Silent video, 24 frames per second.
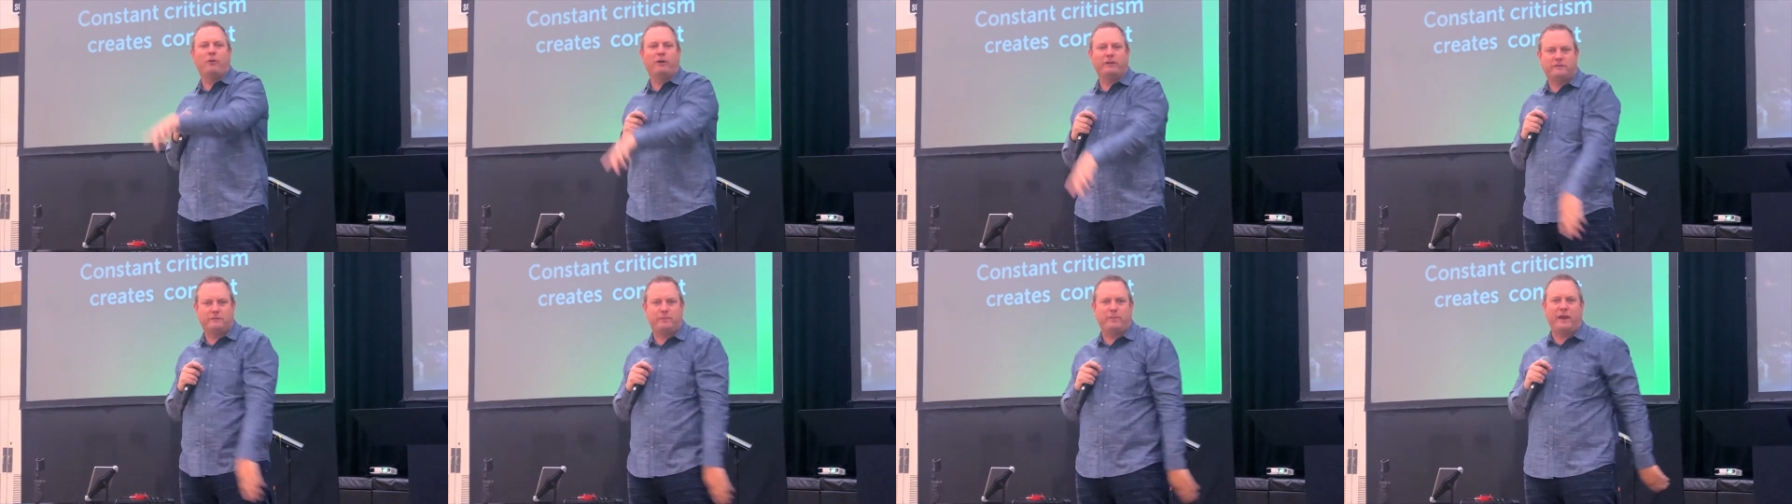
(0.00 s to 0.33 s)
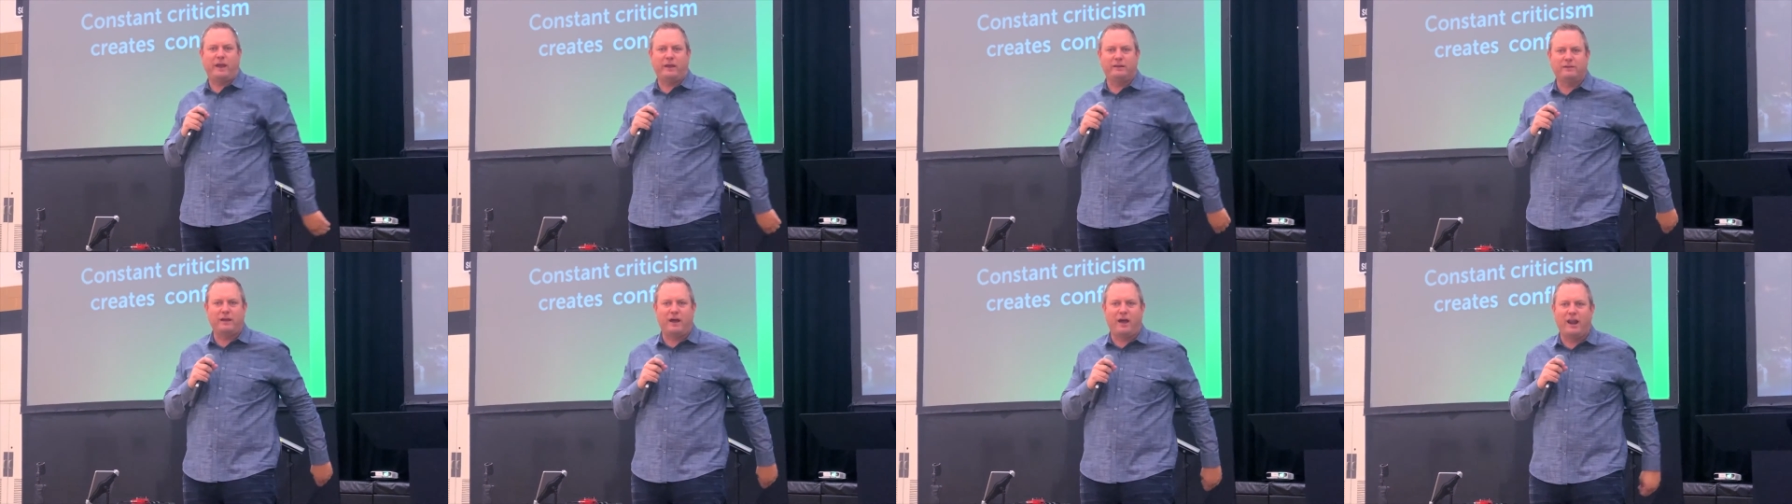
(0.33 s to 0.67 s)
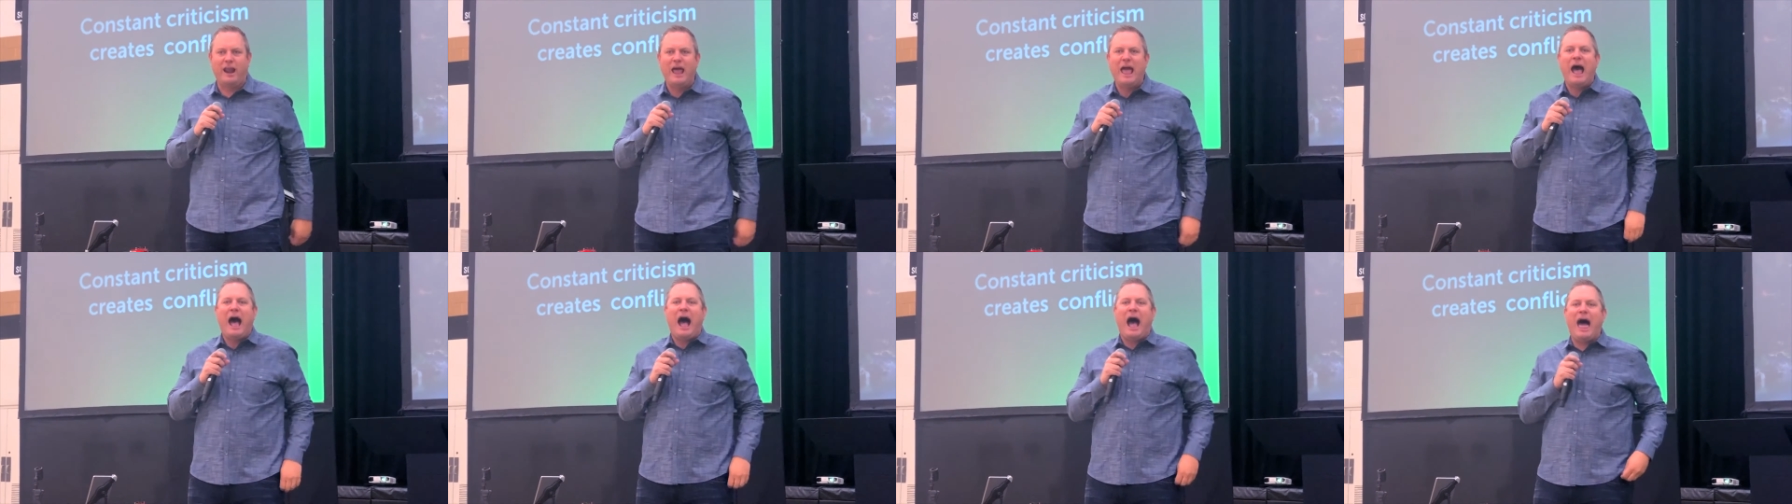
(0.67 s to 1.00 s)
what's being
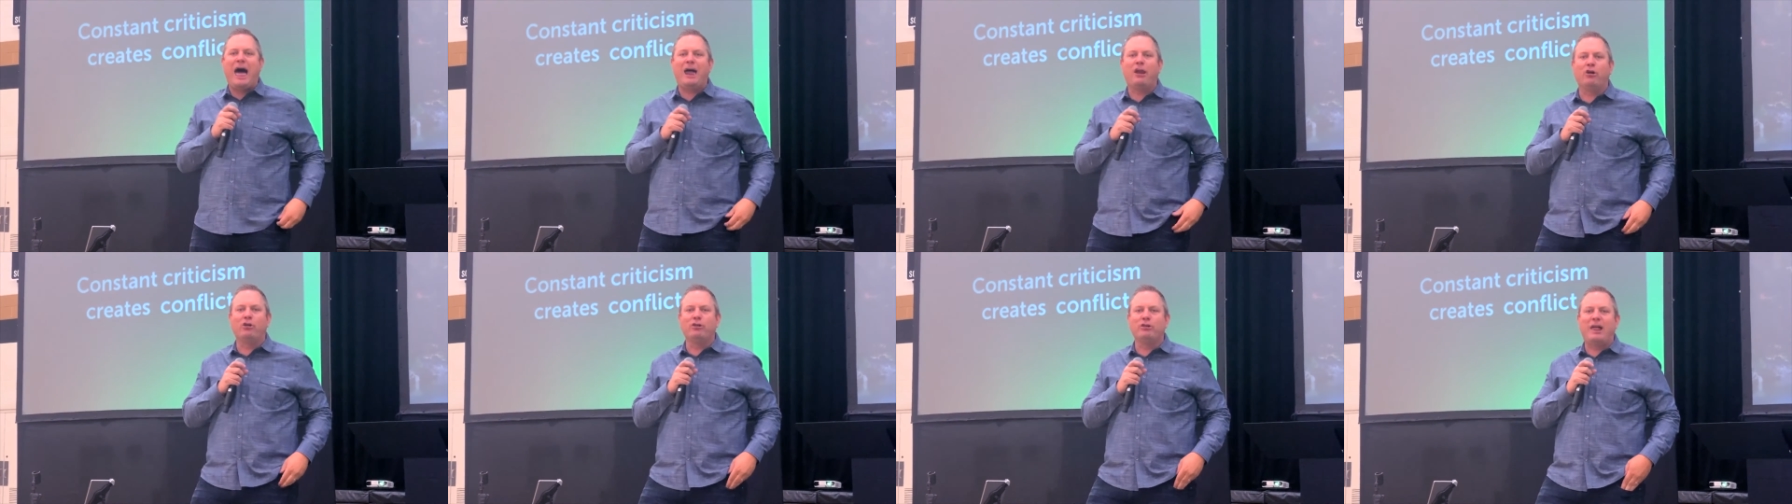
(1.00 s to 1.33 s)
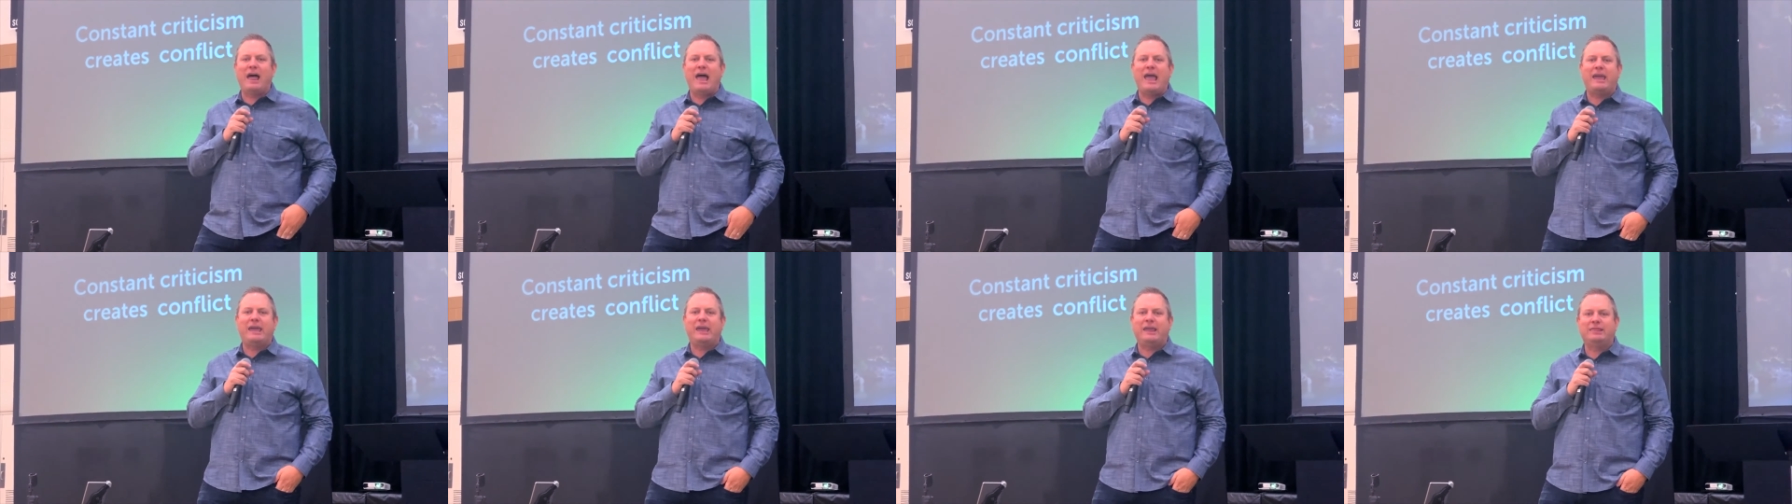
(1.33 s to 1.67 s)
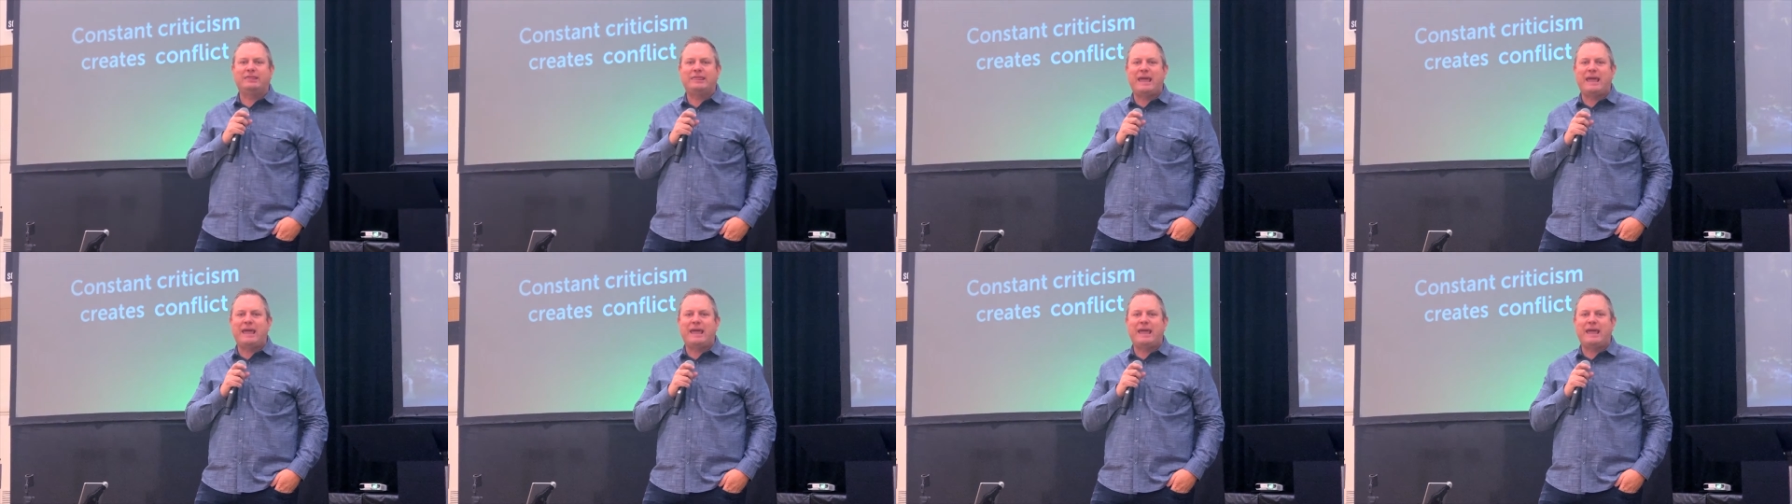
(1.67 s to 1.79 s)
done. I don't like it